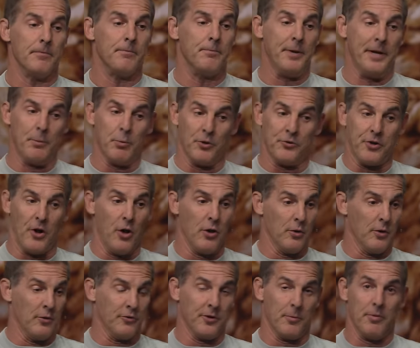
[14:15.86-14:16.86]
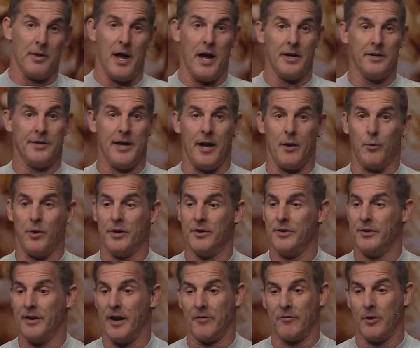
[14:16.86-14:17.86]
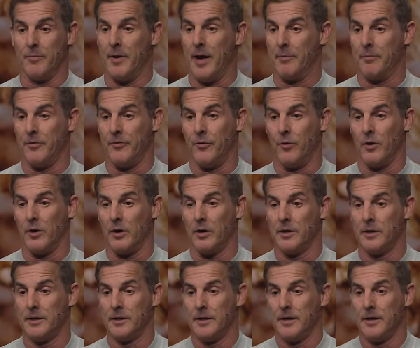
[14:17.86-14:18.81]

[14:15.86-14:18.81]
people told her it was a blind date. We had never met before.